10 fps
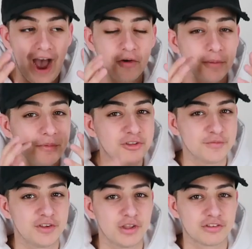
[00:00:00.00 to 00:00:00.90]
how the
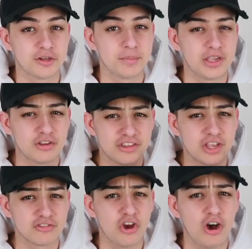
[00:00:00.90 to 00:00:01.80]
music video is going to be, because he
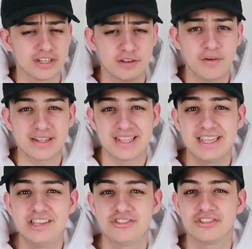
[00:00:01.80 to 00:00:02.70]
goes hard. And the fact that
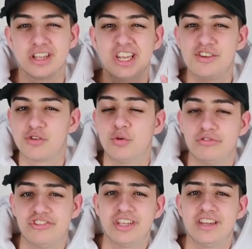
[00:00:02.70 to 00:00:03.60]
he's just a lyrical
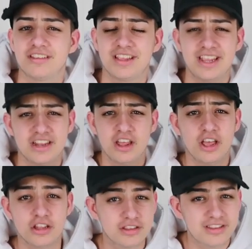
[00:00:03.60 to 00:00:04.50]
genius in
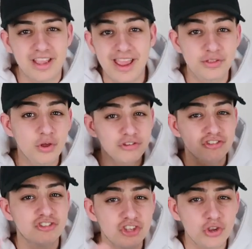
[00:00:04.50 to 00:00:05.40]
not
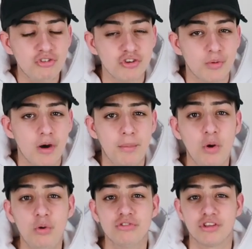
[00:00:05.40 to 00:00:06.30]
just the YouTube world, but
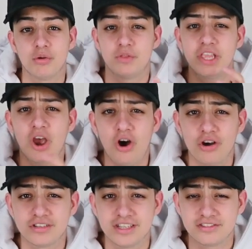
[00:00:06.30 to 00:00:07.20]
also the
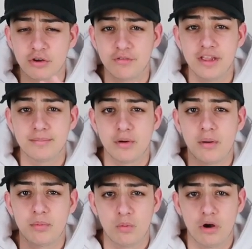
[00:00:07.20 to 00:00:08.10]
artist of
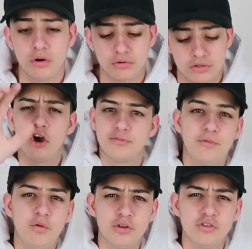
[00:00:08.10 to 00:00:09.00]
hip-hop world. Guys,
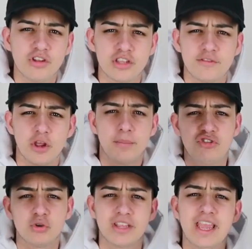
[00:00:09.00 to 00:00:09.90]
before we do start this video, be
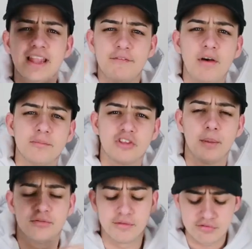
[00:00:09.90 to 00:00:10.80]
sure to hit that thumbs
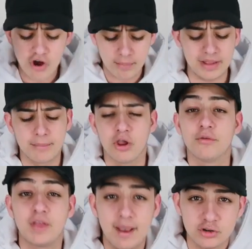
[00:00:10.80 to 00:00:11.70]
up, subscribe down below
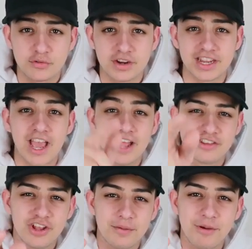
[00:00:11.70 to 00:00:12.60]
if you haven't already, and
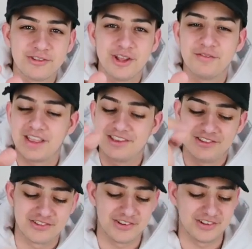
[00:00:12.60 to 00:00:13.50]
turn the post notifications